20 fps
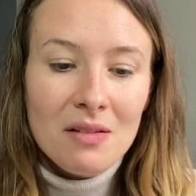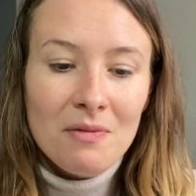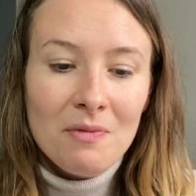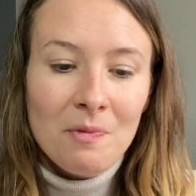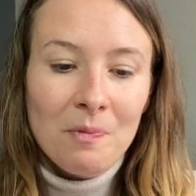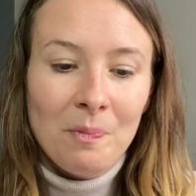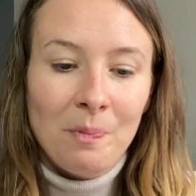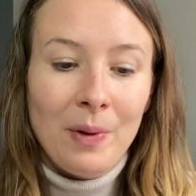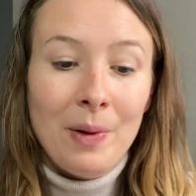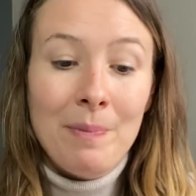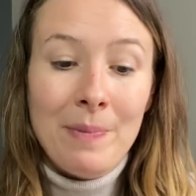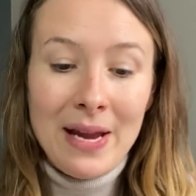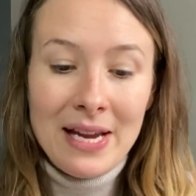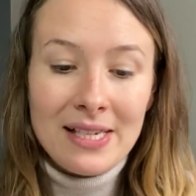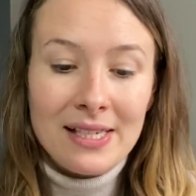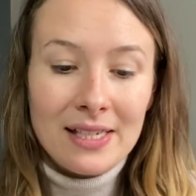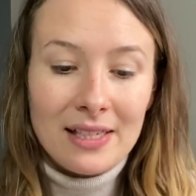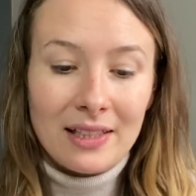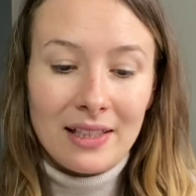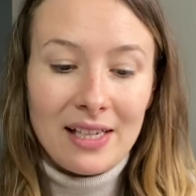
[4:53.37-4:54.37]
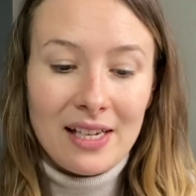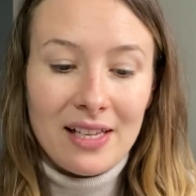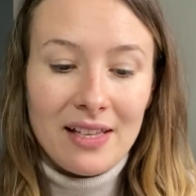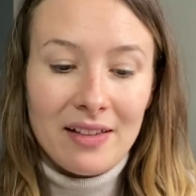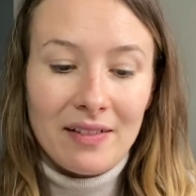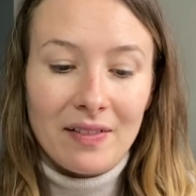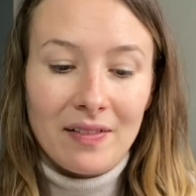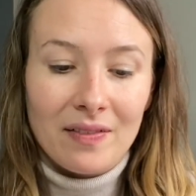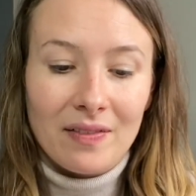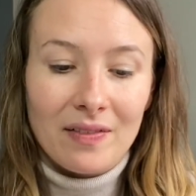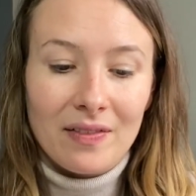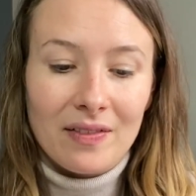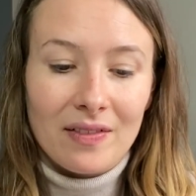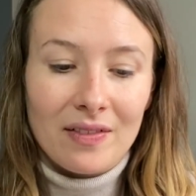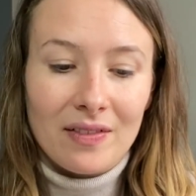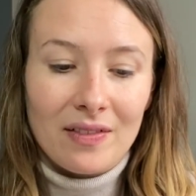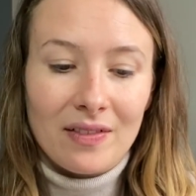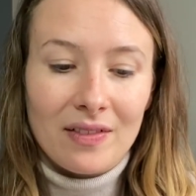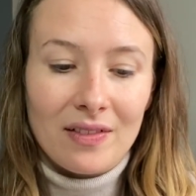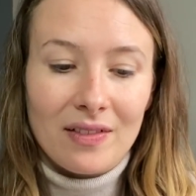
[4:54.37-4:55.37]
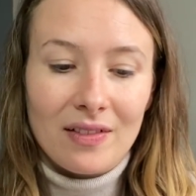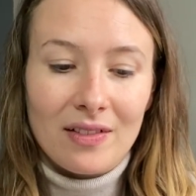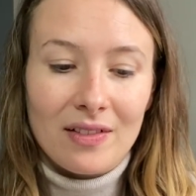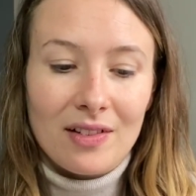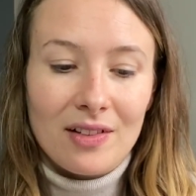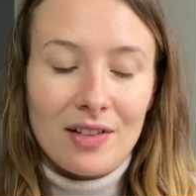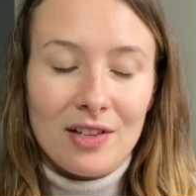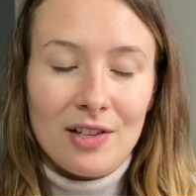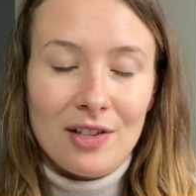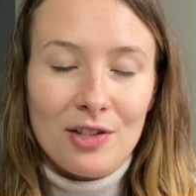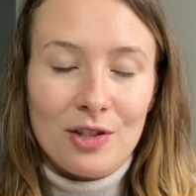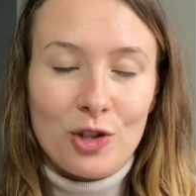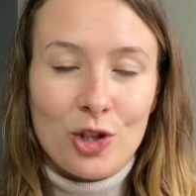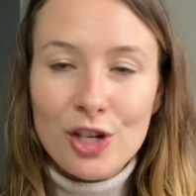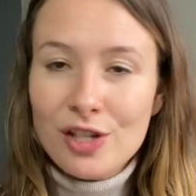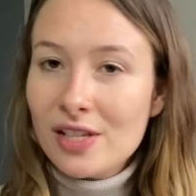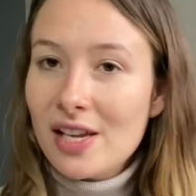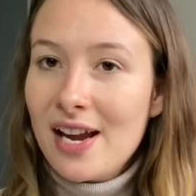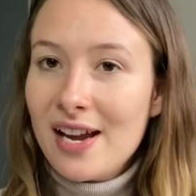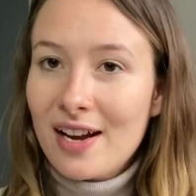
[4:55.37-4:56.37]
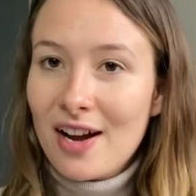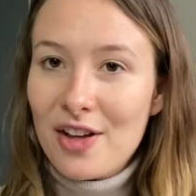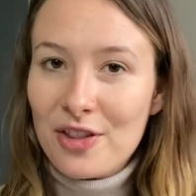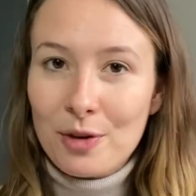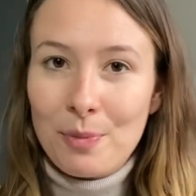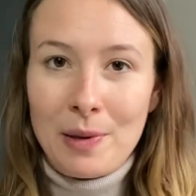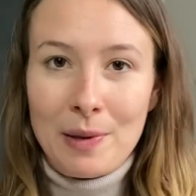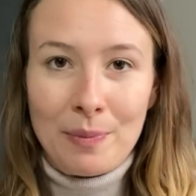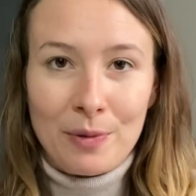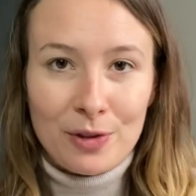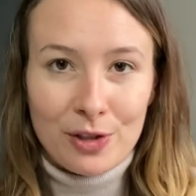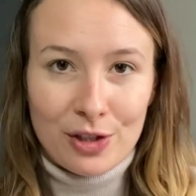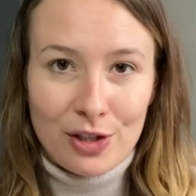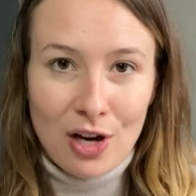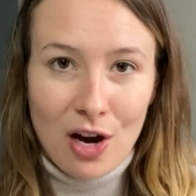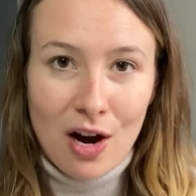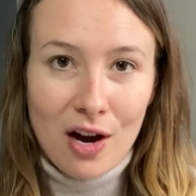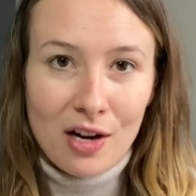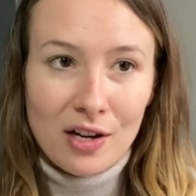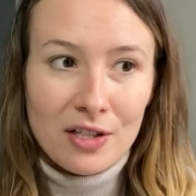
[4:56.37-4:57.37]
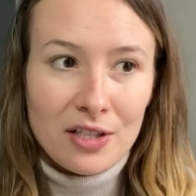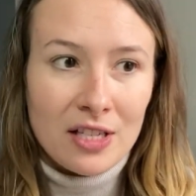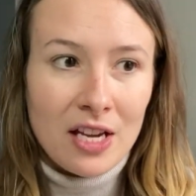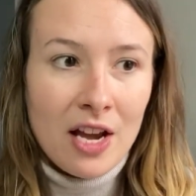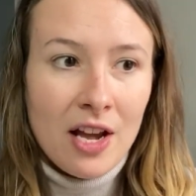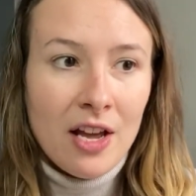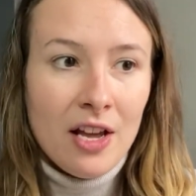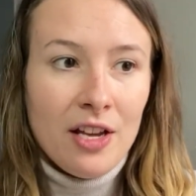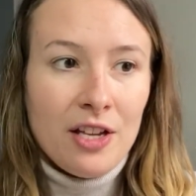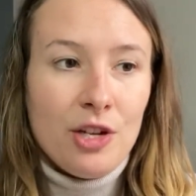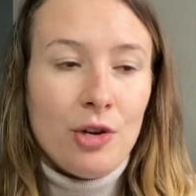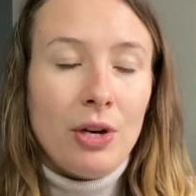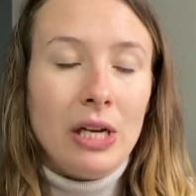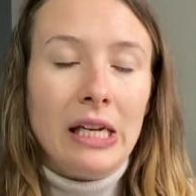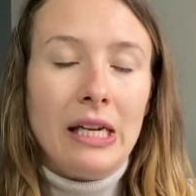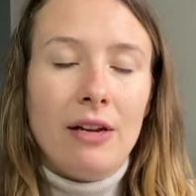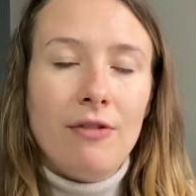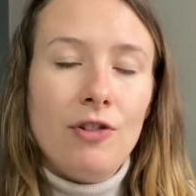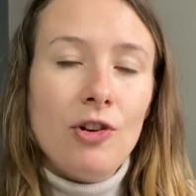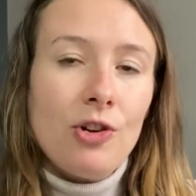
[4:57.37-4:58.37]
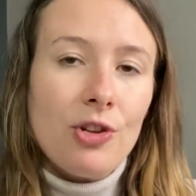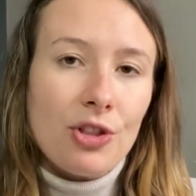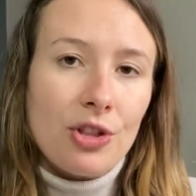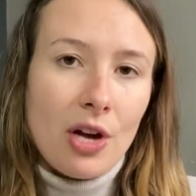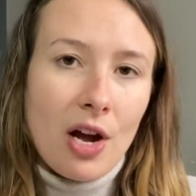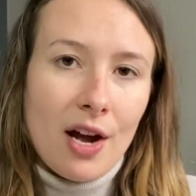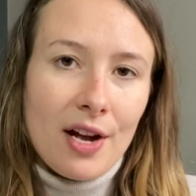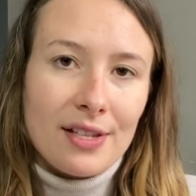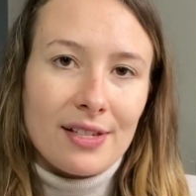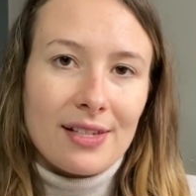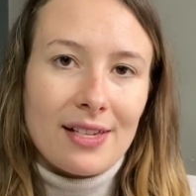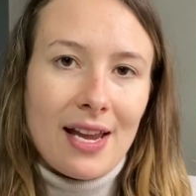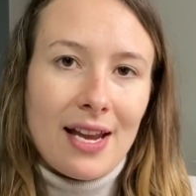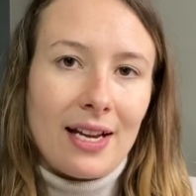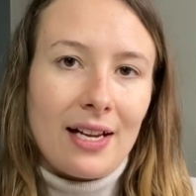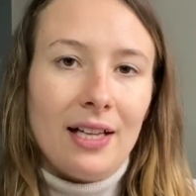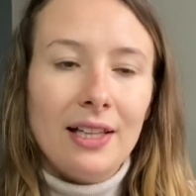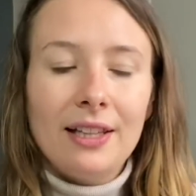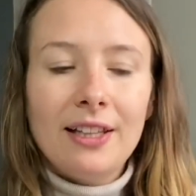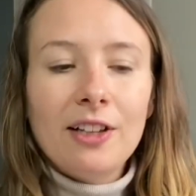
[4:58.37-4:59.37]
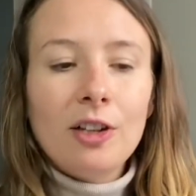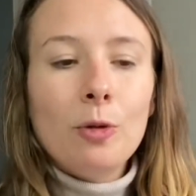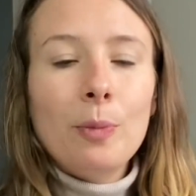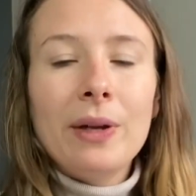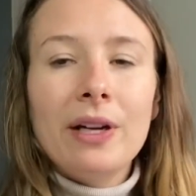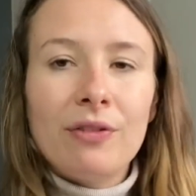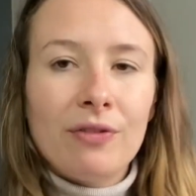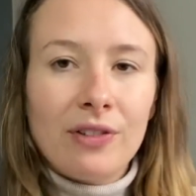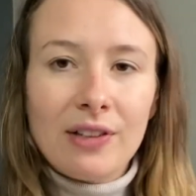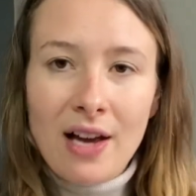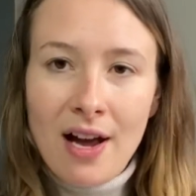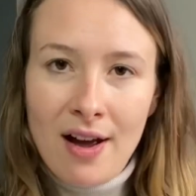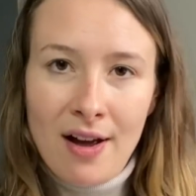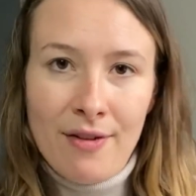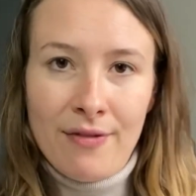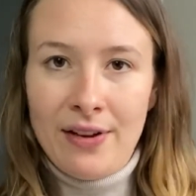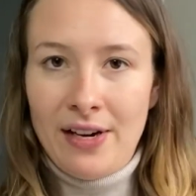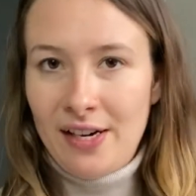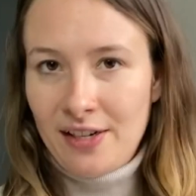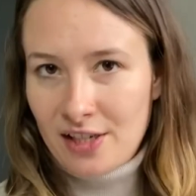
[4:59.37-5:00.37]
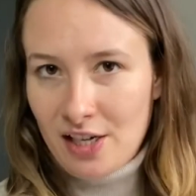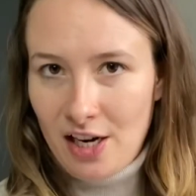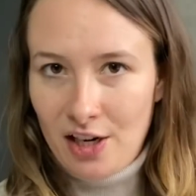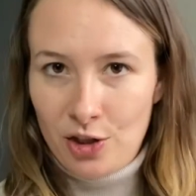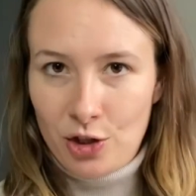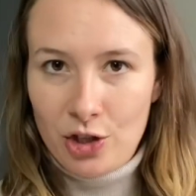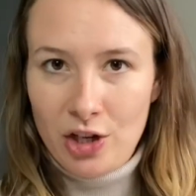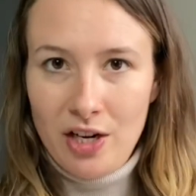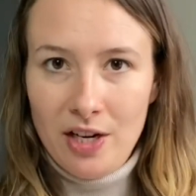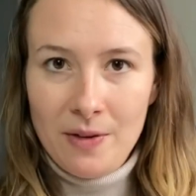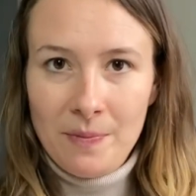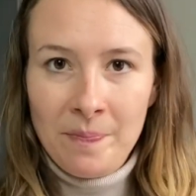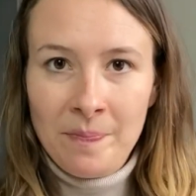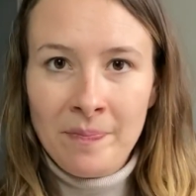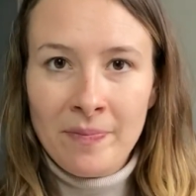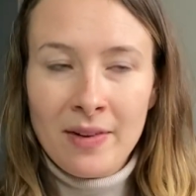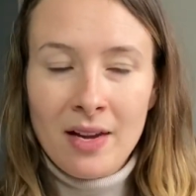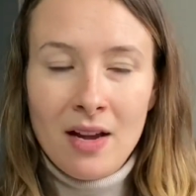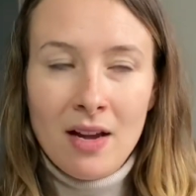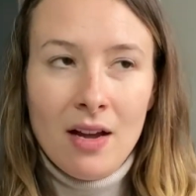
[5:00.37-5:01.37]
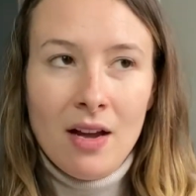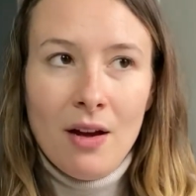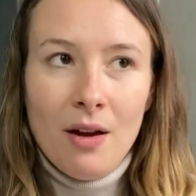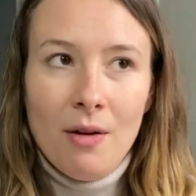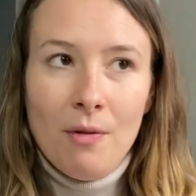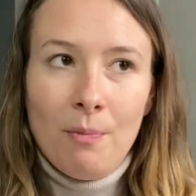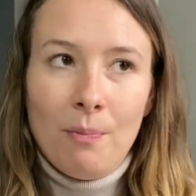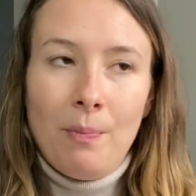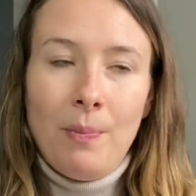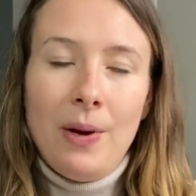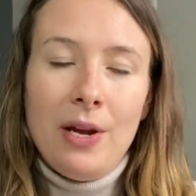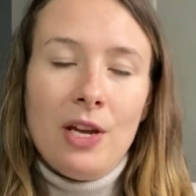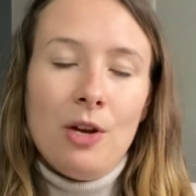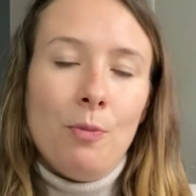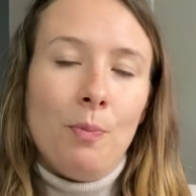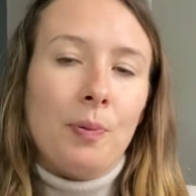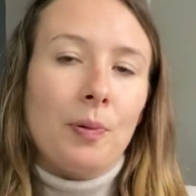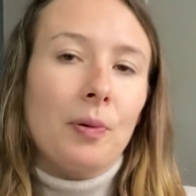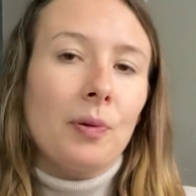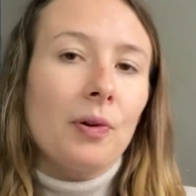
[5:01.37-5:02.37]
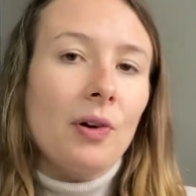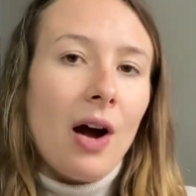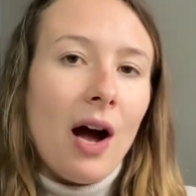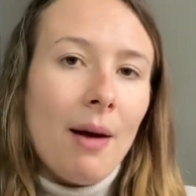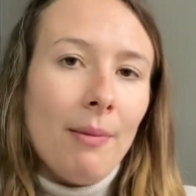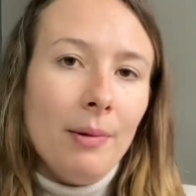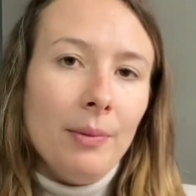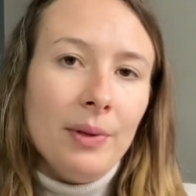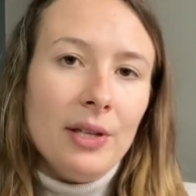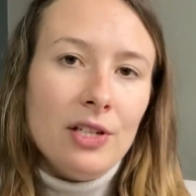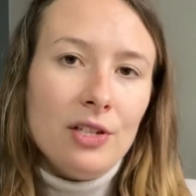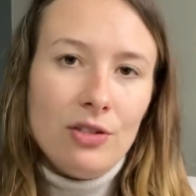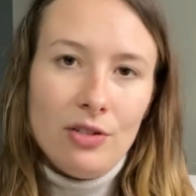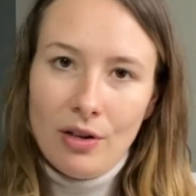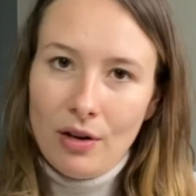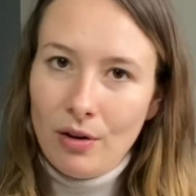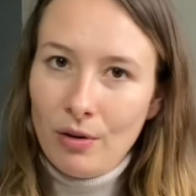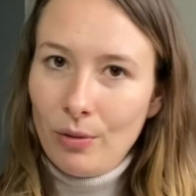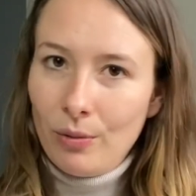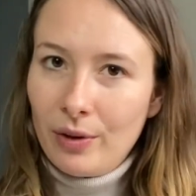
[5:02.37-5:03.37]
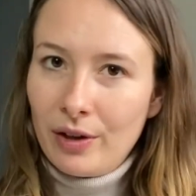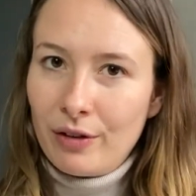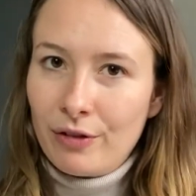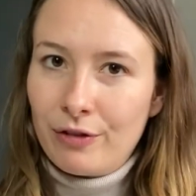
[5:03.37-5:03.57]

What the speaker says: But basically, just like other people's dogs, You can give your thoughts like a little bit of love and attention, but you probably don't want to